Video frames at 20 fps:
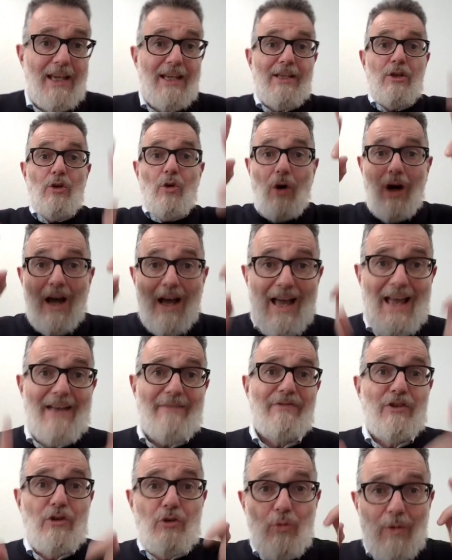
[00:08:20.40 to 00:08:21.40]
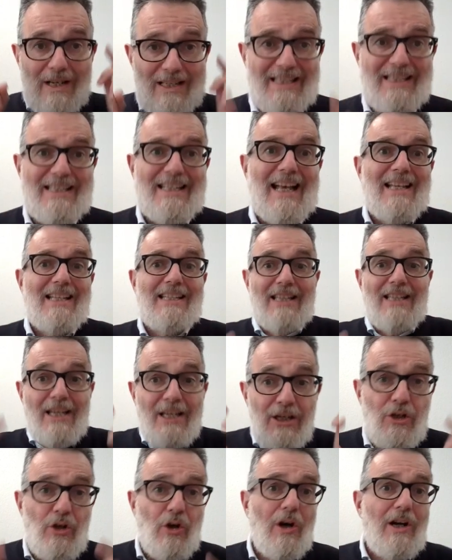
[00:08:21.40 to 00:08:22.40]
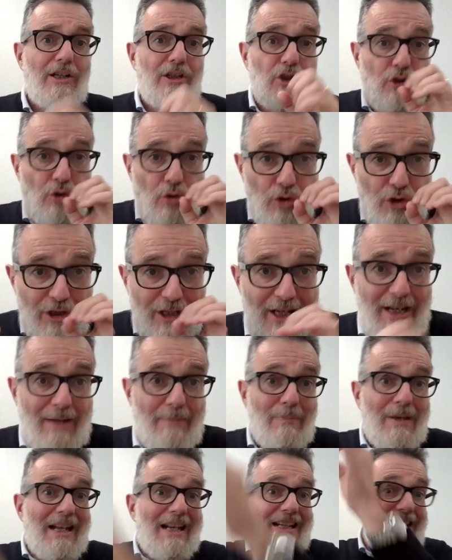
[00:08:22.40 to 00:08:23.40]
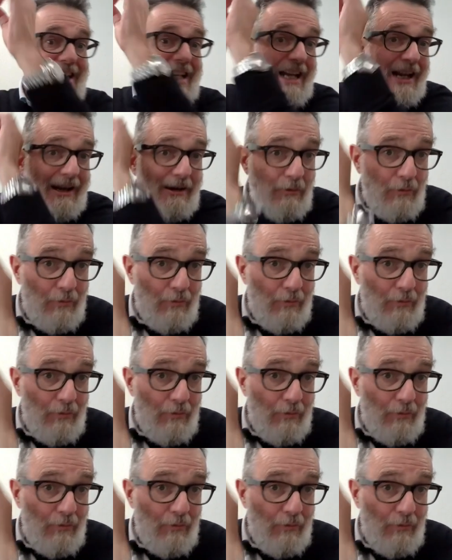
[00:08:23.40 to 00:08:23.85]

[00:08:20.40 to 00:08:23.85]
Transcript: you have to assess your sustainability